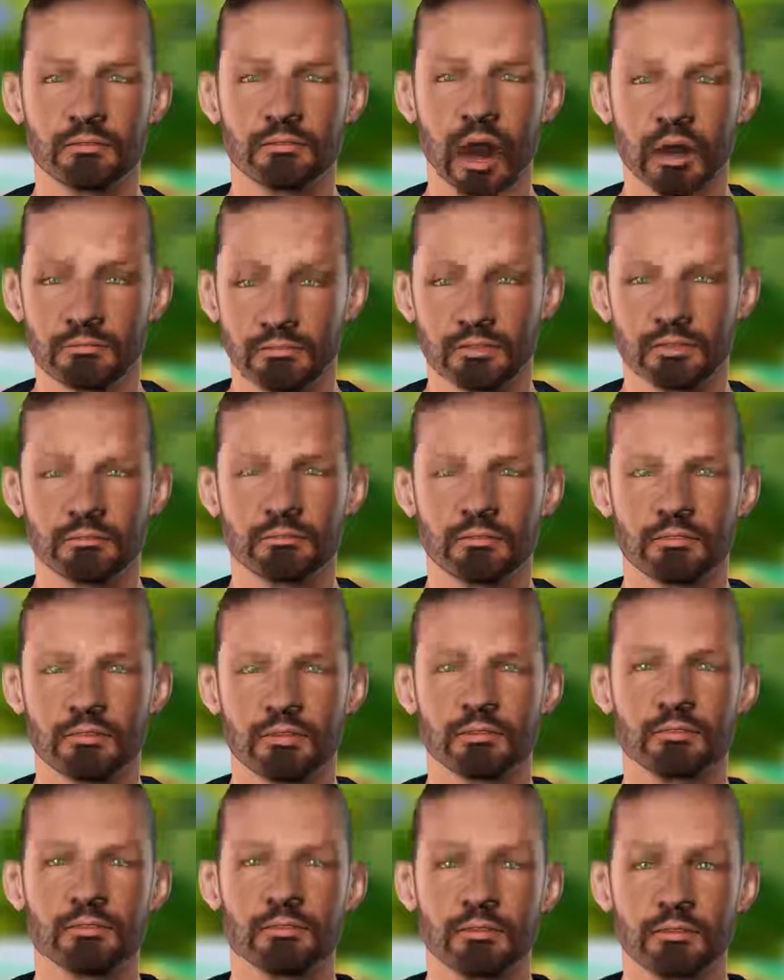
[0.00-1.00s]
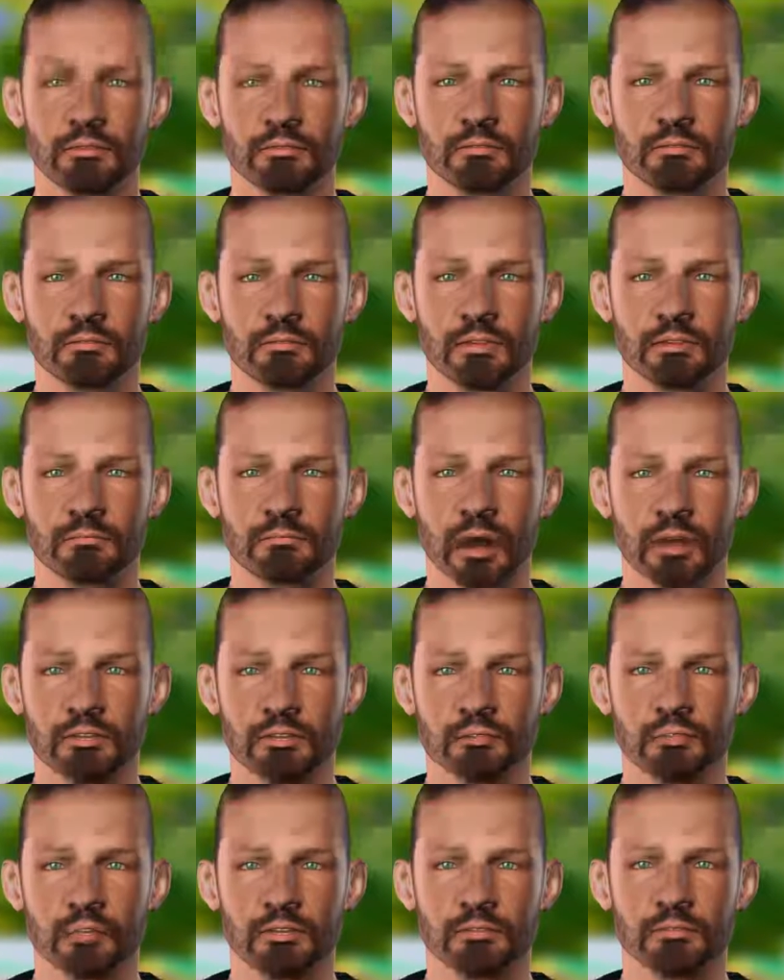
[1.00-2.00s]
have the humanity being come on
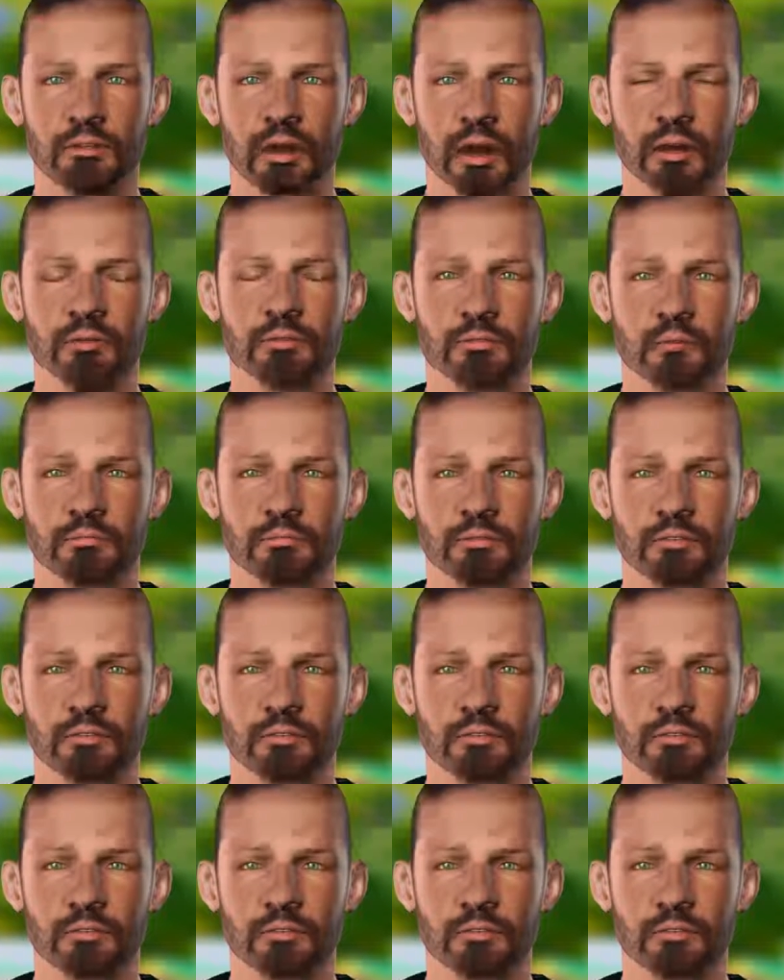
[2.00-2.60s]
a straight path, the